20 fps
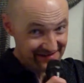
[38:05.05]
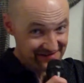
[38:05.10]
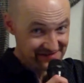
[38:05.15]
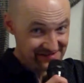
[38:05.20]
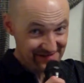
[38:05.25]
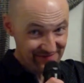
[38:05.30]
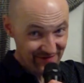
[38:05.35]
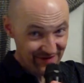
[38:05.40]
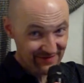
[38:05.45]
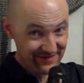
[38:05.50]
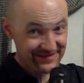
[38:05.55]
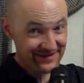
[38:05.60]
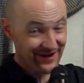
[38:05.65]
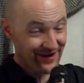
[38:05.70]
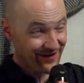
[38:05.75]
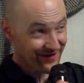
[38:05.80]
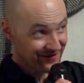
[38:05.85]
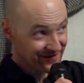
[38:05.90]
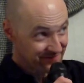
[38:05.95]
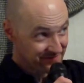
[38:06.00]
here somewhere, but the
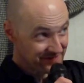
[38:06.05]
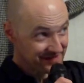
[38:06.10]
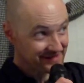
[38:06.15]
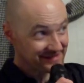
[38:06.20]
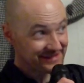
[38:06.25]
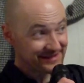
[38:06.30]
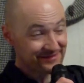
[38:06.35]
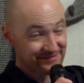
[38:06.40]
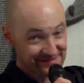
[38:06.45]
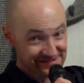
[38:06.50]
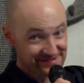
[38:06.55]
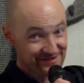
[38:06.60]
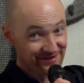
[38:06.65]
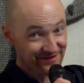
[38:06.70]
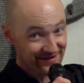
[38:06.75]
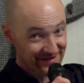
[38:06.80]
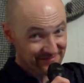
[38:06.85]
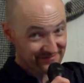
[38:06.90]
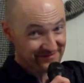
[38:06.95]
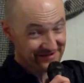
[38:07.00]
R&B divas
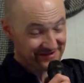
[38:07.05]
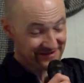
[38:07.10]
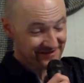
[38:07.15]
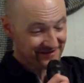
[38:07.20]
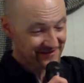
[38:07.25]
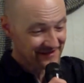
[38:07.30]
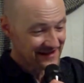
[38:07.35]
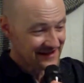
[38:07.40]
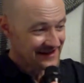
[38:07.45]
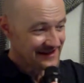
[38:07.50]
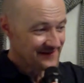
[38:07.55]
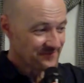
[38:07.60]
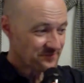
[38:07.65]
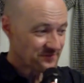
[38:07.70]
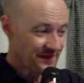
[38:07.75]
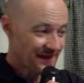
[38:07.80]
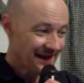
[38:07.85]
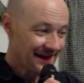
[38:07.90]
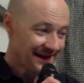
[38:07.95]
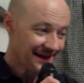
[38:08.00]
are up here.
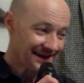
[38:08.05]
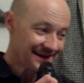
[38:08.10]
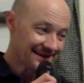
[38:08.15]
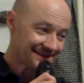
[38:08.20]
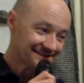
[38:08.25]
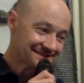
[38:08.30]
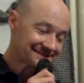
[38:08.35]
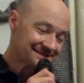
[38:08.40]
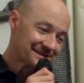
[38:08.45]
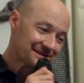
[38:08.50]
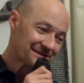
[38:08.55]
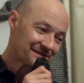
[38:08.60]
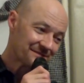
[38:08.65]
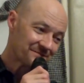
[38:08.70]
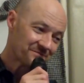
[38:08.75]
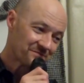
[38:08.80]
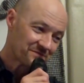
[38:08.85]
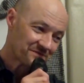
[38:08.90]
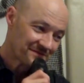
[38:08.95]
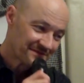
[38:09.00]
And
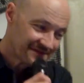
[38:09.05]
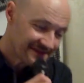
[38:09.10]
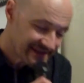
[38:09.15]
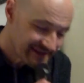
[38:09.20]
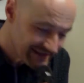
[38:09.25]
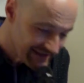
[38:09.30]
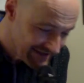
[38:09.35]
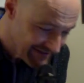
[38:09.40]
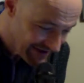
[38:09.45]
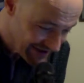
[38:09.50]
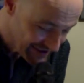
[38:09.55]
the diva